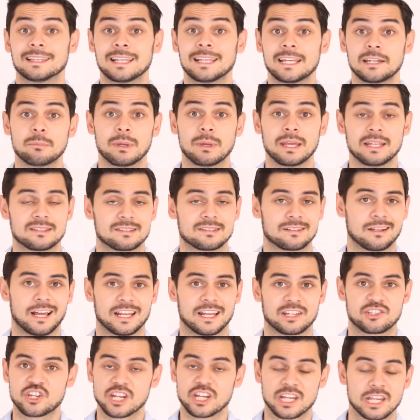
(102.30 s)
Lean meats
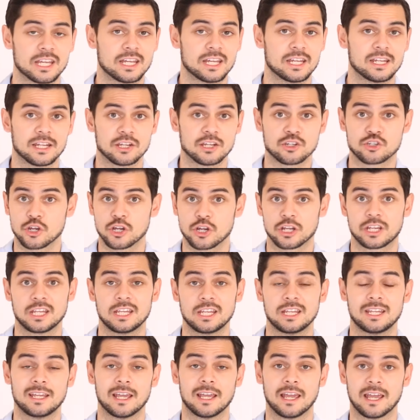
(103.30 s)
like chicken and
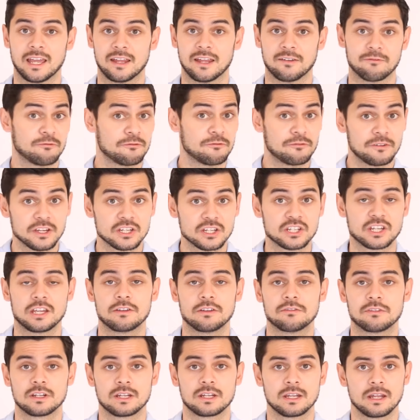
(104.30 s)
turkey and fish
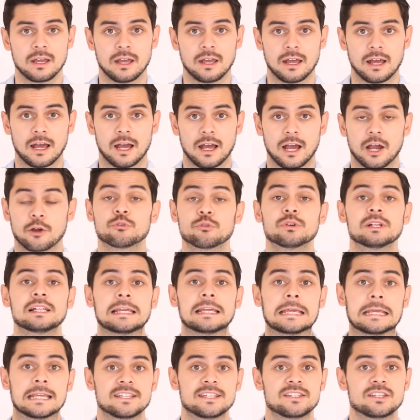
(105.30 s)
even uh, are
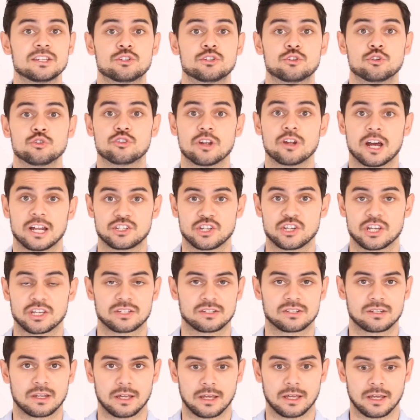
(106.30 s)
really easy to
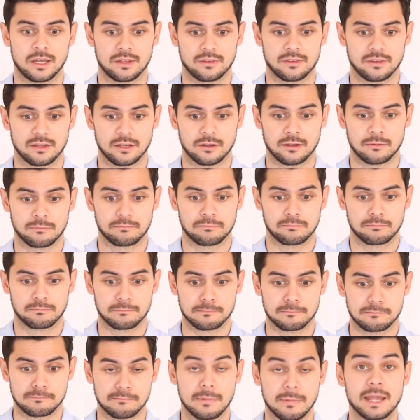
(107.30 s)
digest. Uh, they're
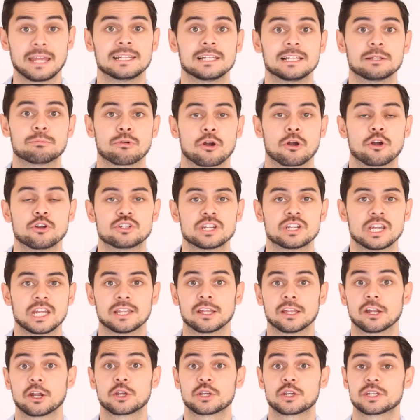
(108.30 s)
mainly
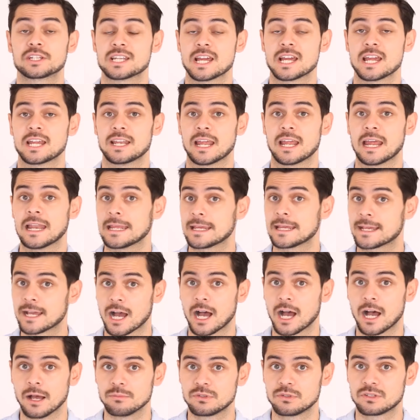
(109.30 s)
protein, they don't contain any
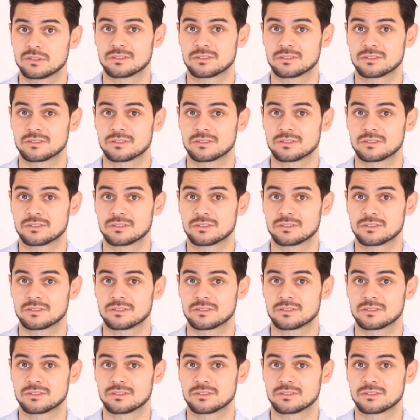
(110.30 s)
carbs.